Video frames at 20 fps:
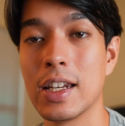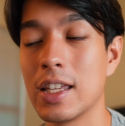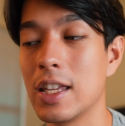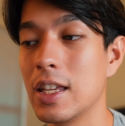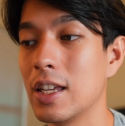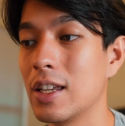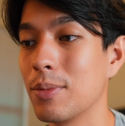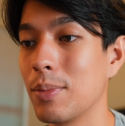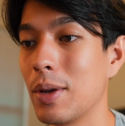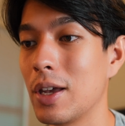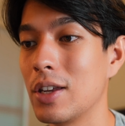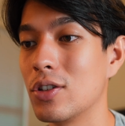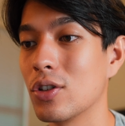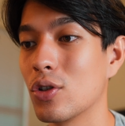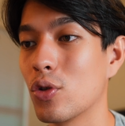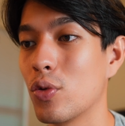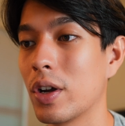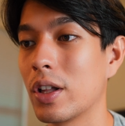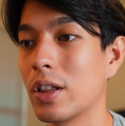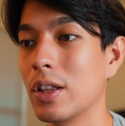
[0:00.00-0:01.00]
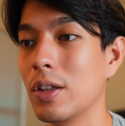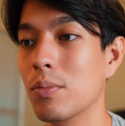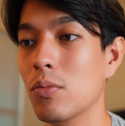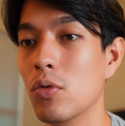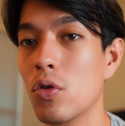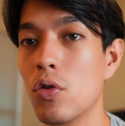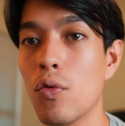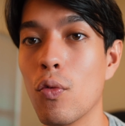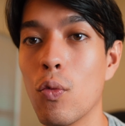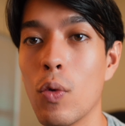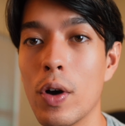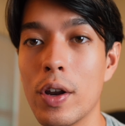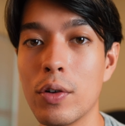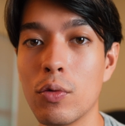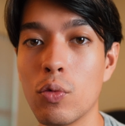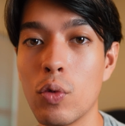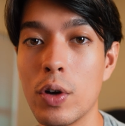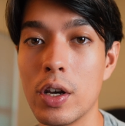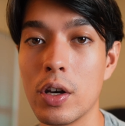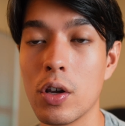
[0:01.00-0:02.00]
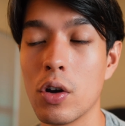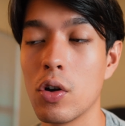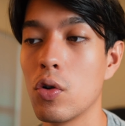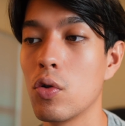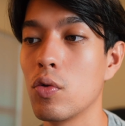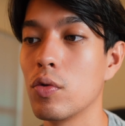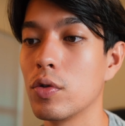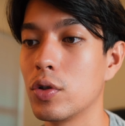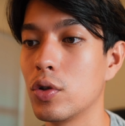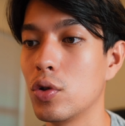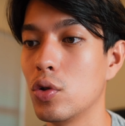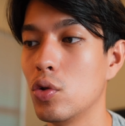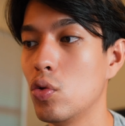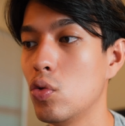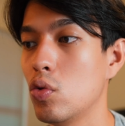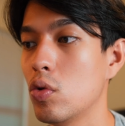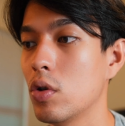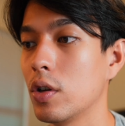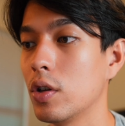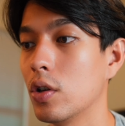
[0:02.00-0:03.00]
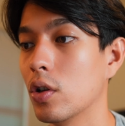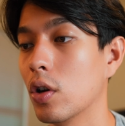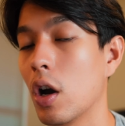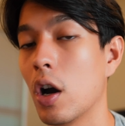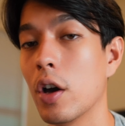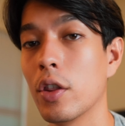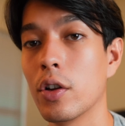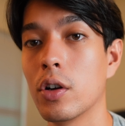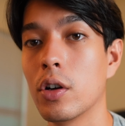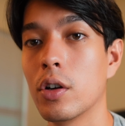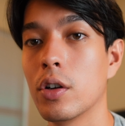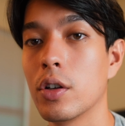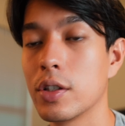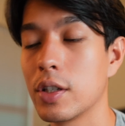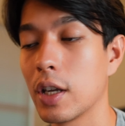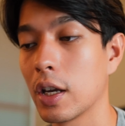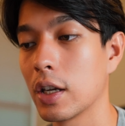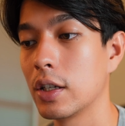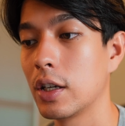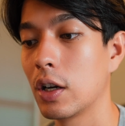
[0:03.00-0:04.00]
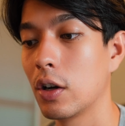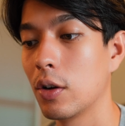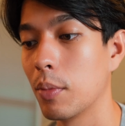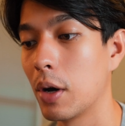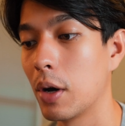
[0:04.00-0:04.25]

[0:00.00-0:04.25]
a key command to quickly move one window to your other secondary